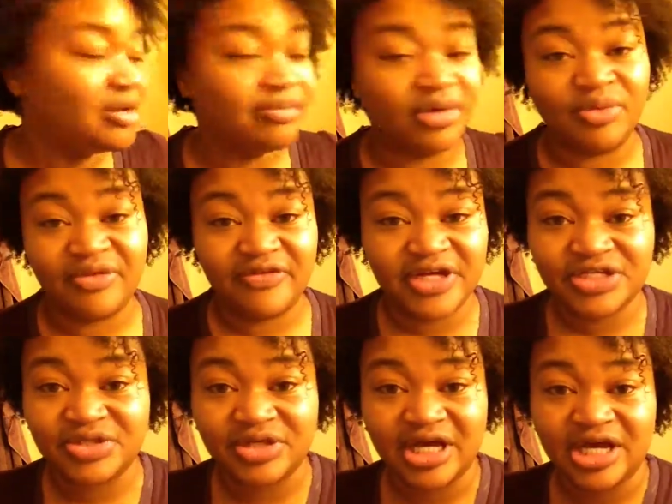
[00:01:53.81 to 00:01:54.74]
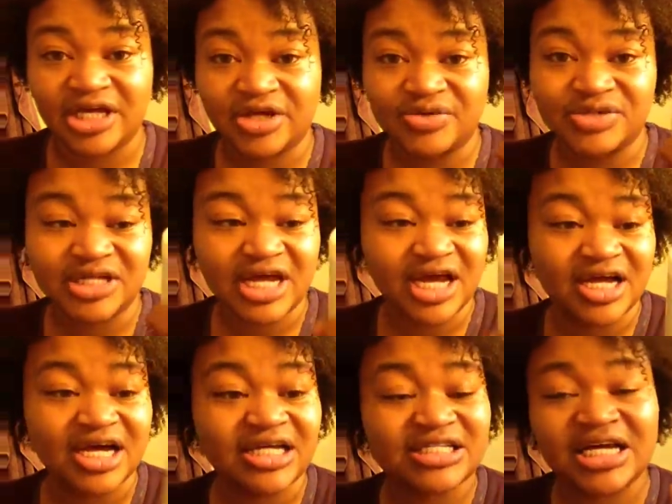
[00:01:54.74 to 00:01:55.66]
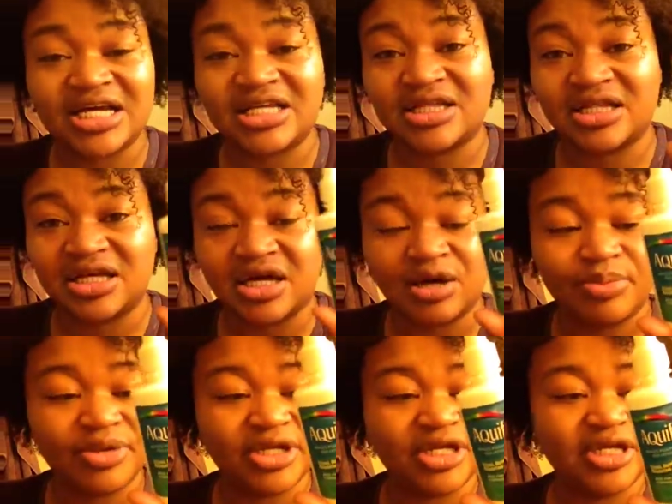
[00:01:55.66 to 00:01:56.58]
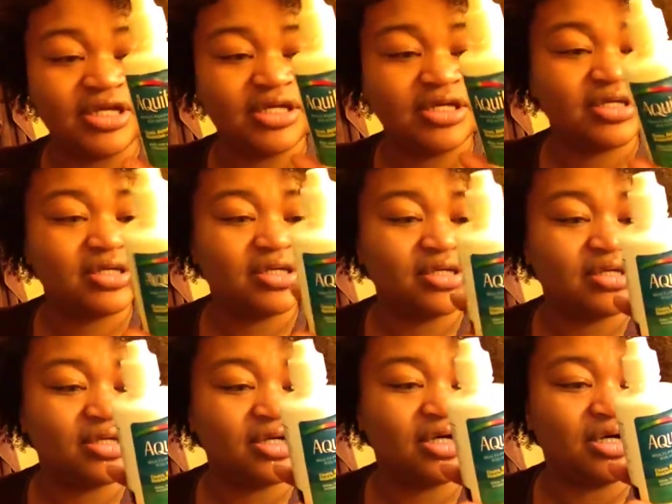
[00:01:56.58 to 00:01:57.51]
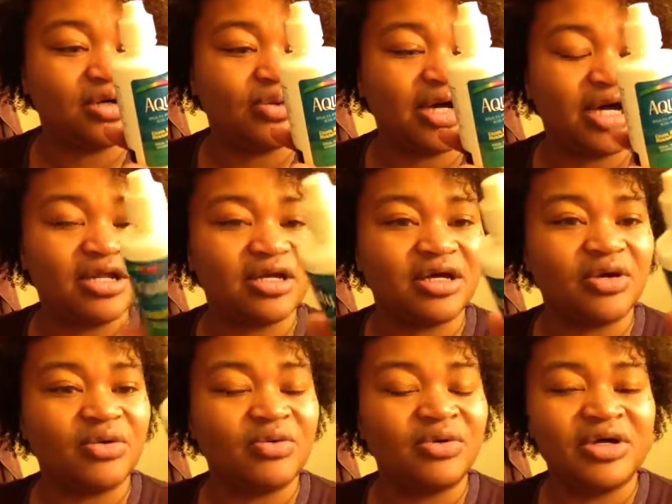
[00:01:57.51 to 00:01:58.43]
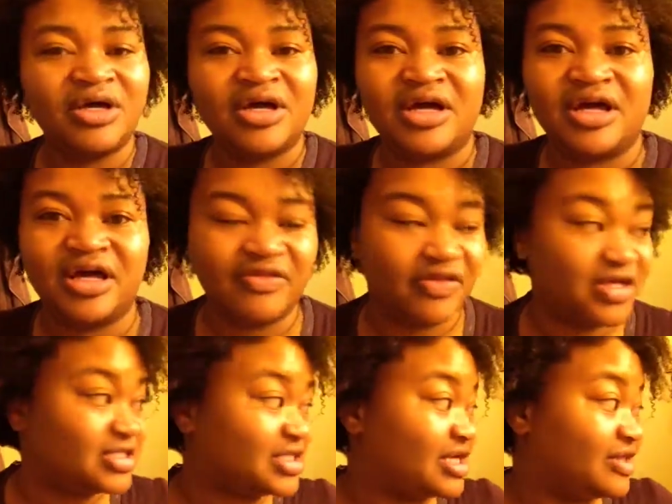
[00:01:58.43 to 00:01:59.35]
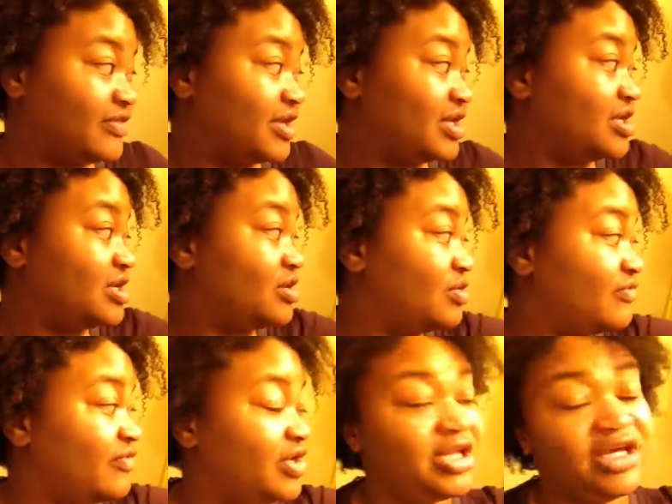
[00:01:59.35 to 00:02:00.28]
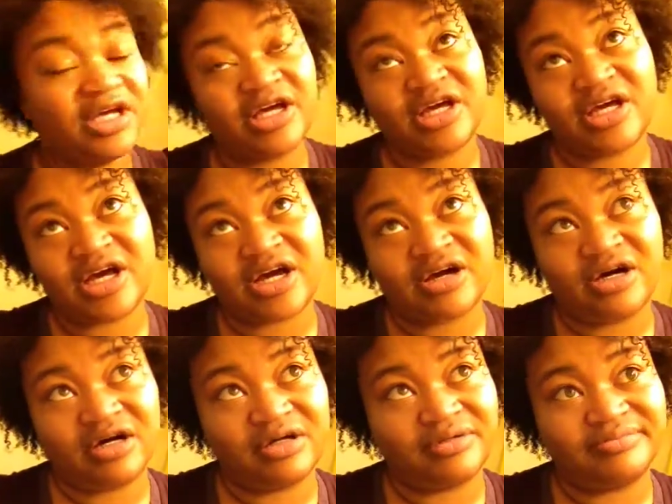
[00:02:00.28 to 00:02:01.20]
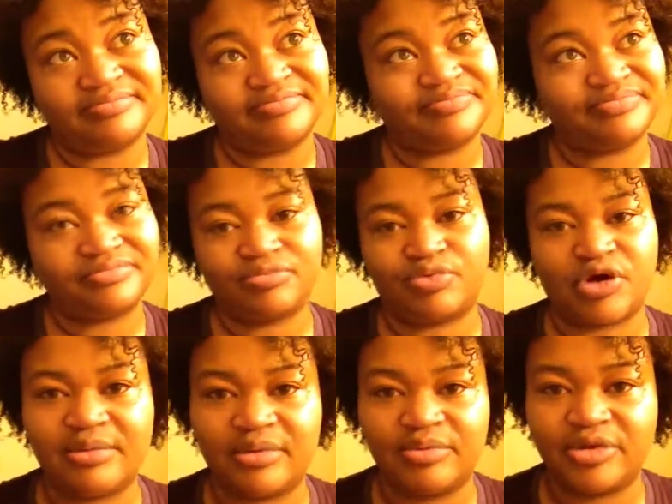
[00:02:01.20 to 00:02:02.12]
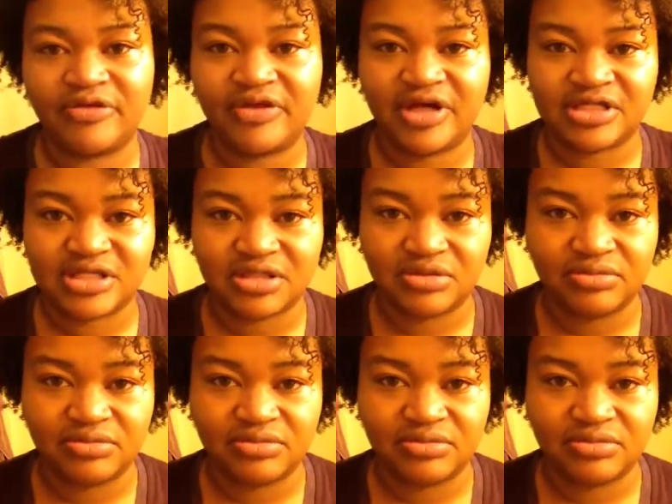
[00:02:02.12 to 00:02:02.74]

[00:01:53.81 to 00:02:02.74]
But with this you can't use it. I contacted the company a while ago and they said they didn't know of any problem with that, so